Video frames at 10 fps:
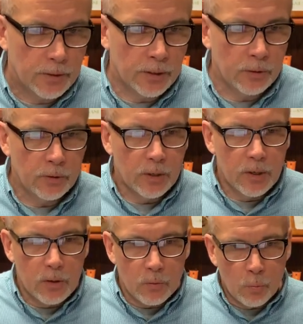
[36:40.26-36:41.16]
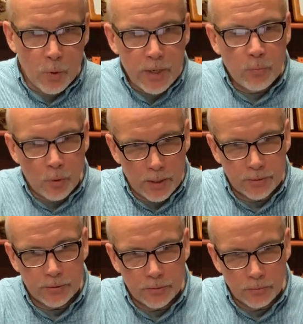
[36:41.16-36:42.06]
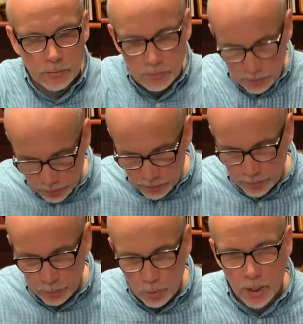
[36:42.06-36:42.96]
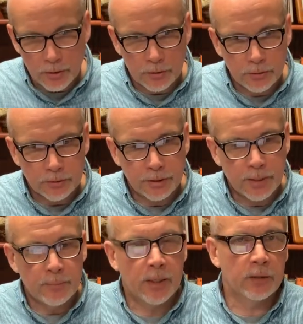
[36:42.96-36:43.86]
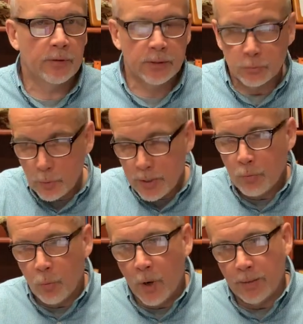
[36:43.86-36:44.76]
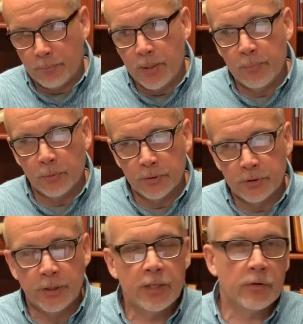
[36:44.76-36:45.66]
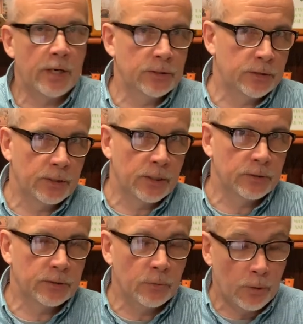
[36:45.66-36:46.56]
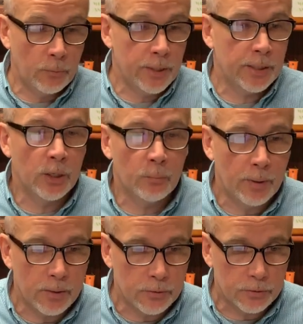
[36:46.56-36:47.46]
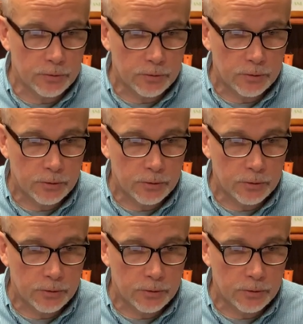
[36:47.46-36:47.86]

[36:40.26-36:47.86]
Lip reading: You know, we want living water to come out of us. We want people to see Christ in us so that we can help others.